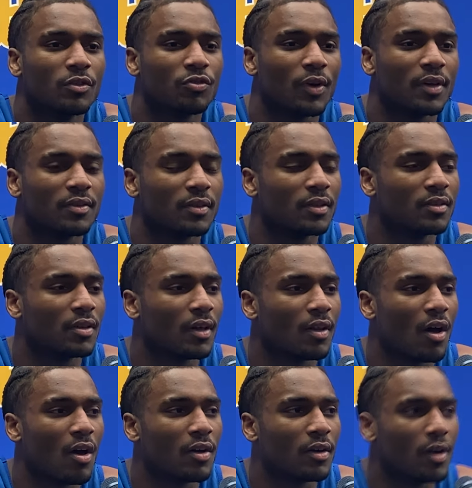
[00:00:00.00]
trusting each other
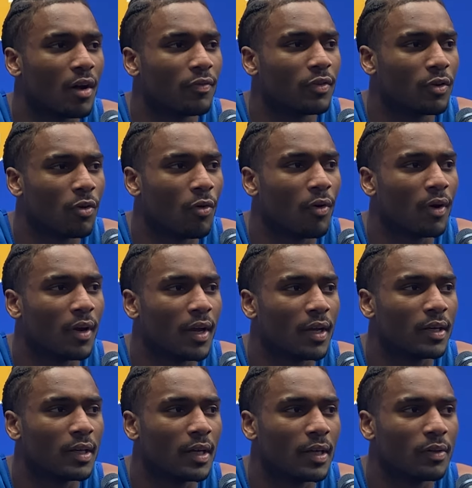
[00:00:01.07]
on and off the court,
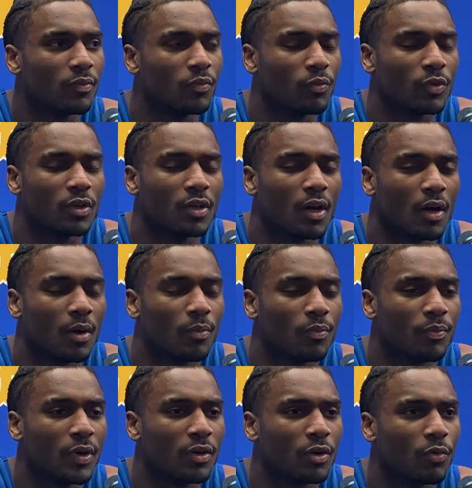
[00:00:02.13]
and then
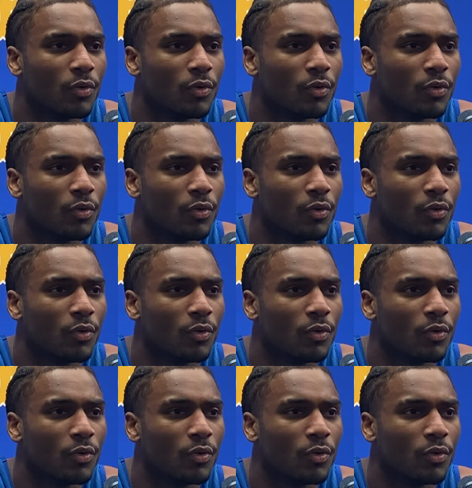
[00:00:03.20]
building a